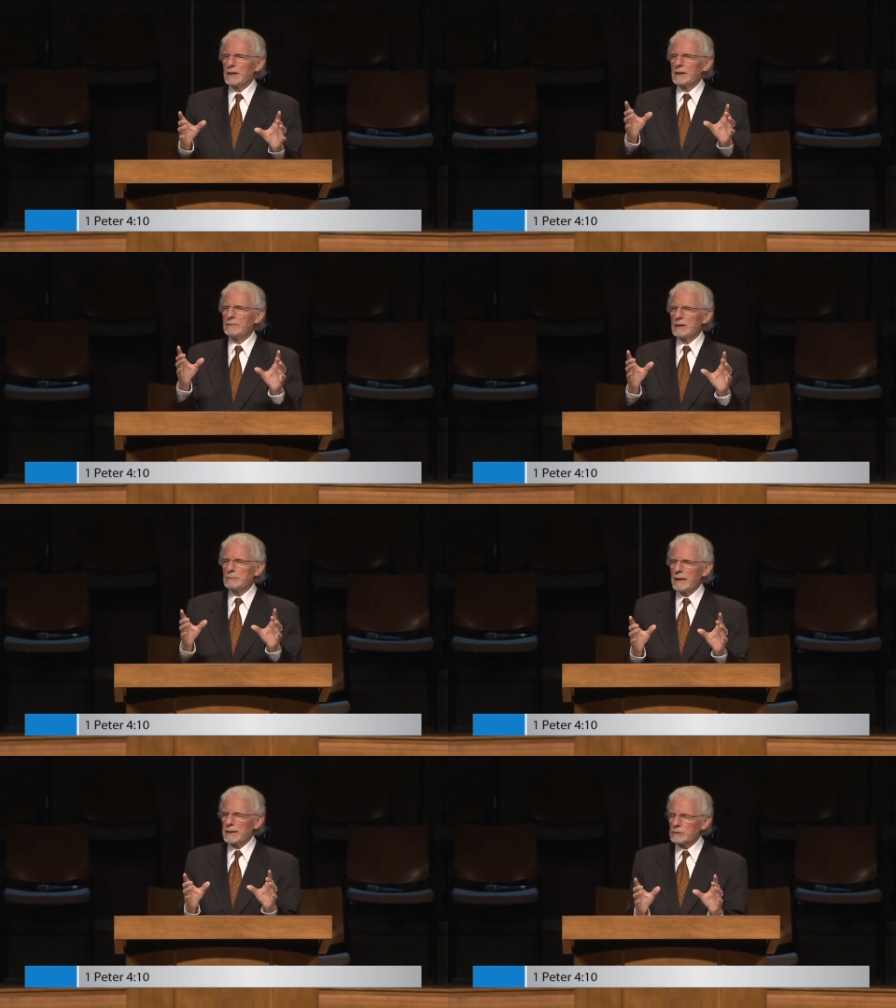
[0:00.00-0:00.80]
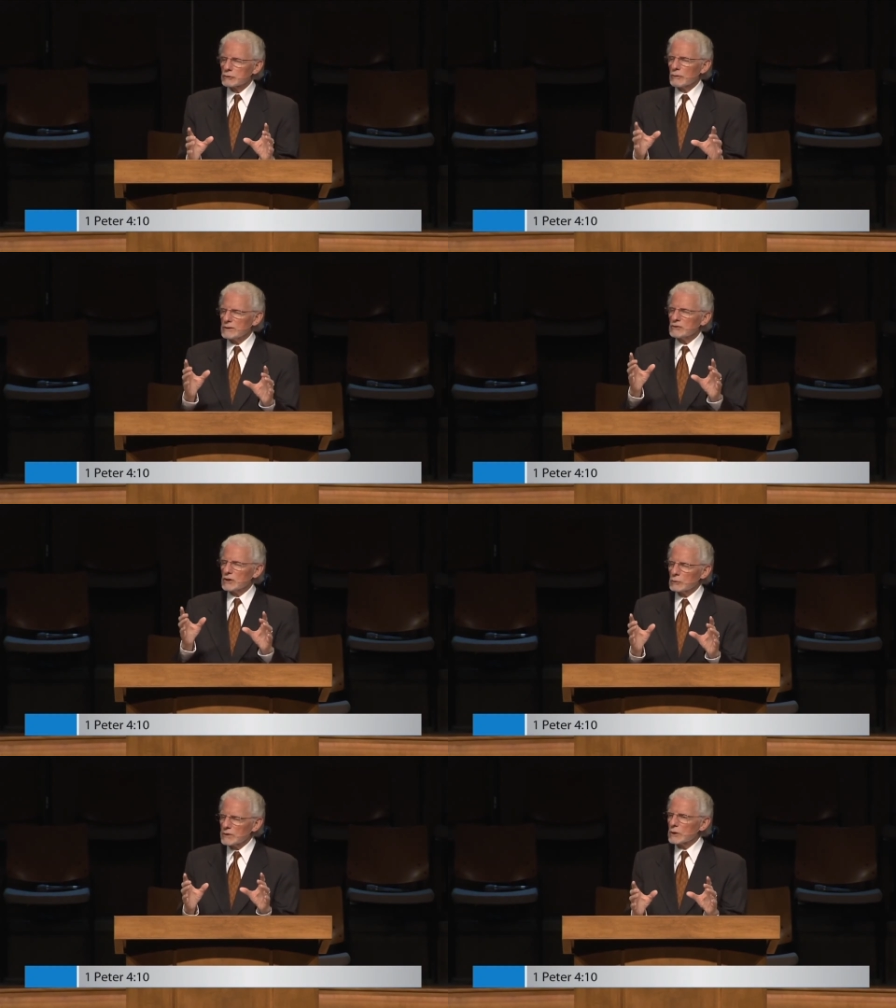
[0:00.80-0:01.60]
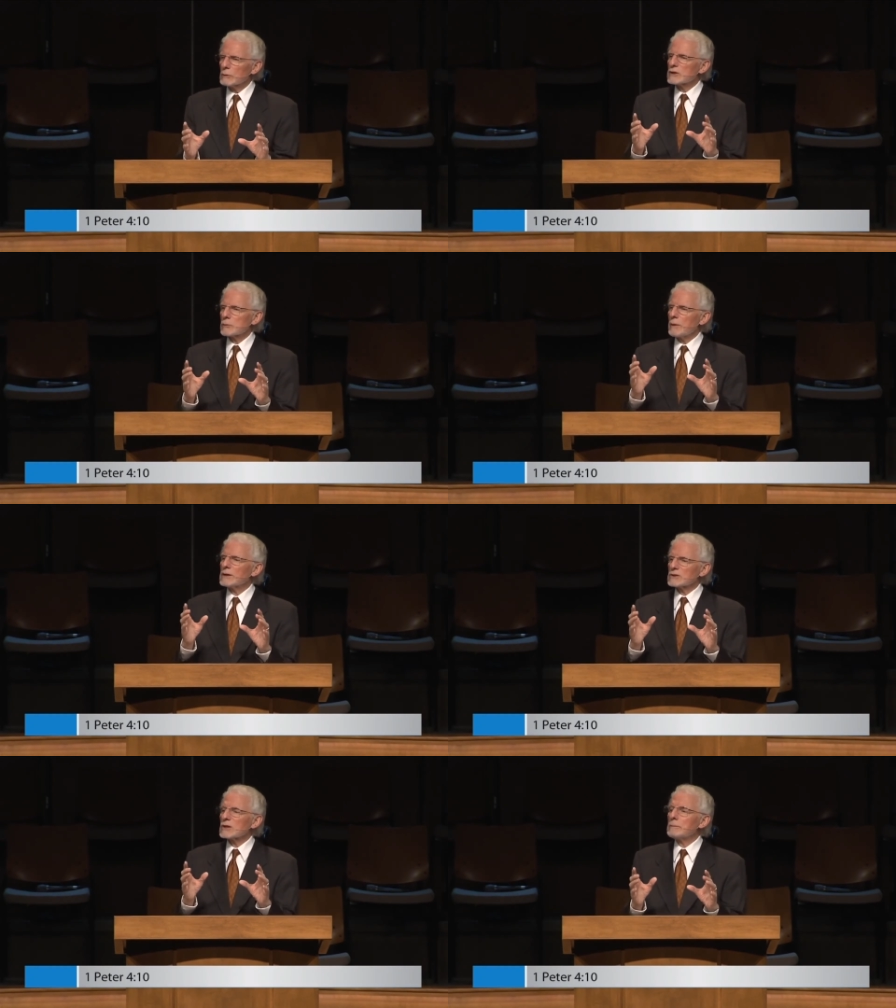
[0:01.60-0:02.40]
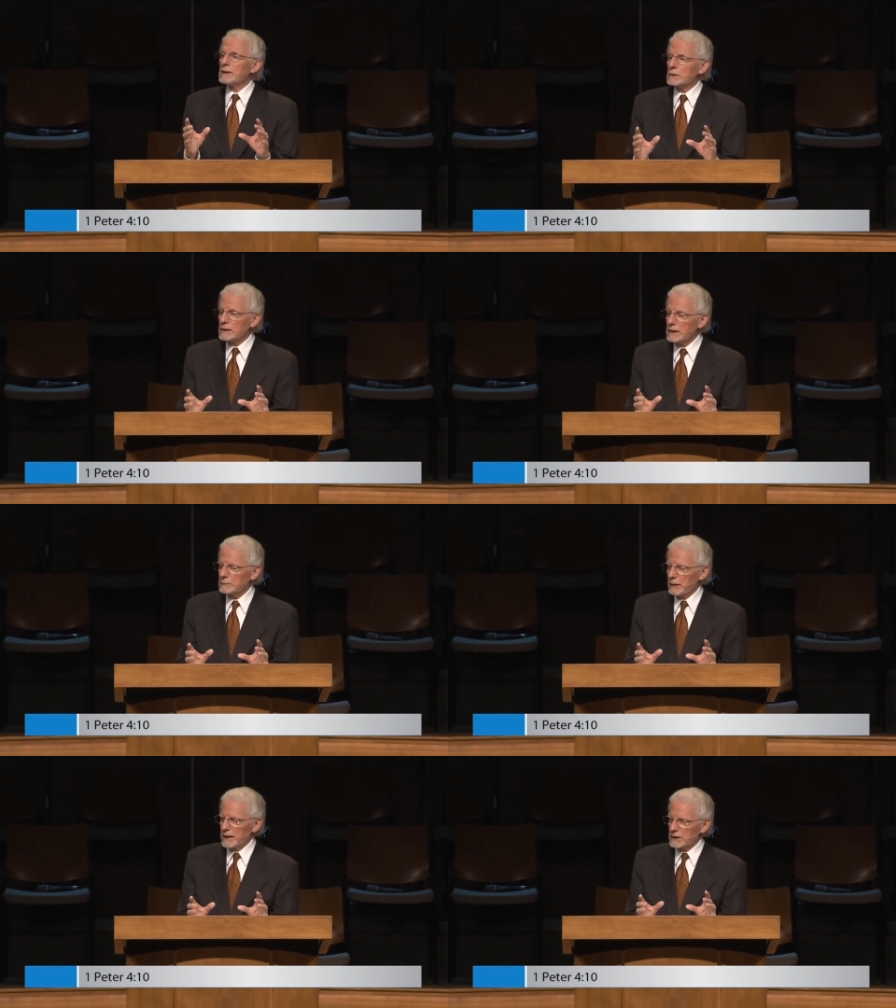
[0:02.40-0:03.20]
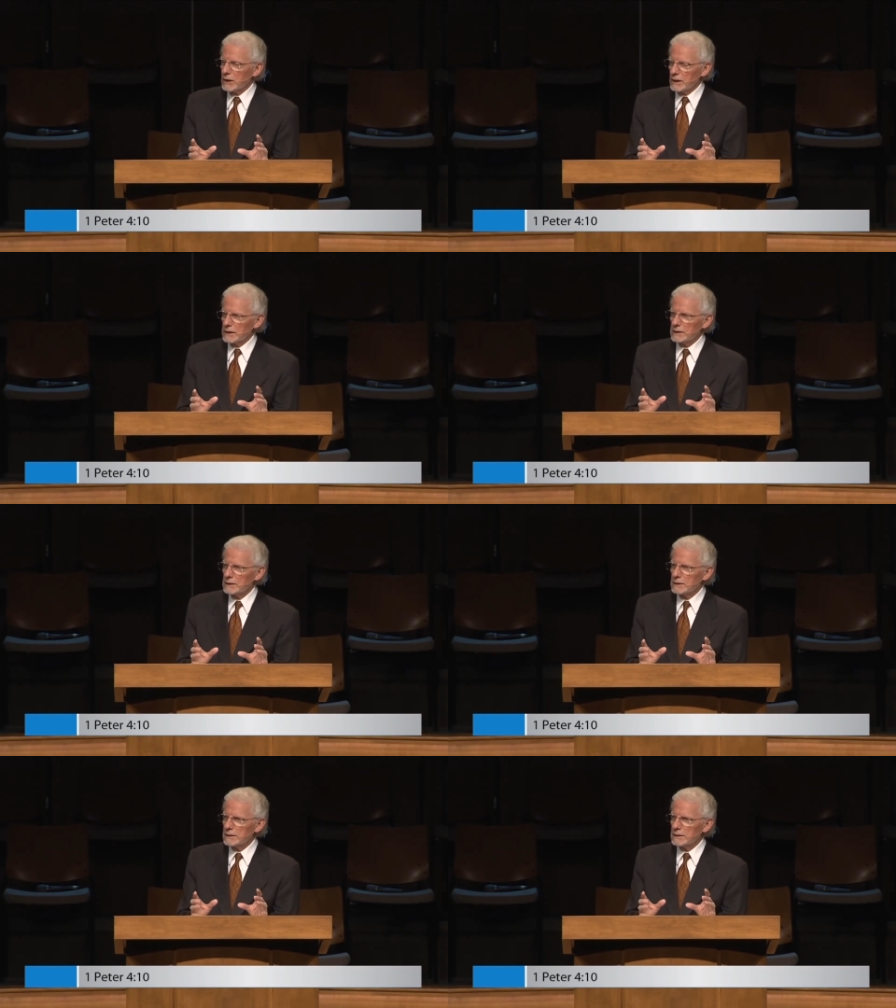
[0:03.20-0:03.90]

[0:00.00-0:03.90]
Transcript: You've been entrusted with a responsibility by God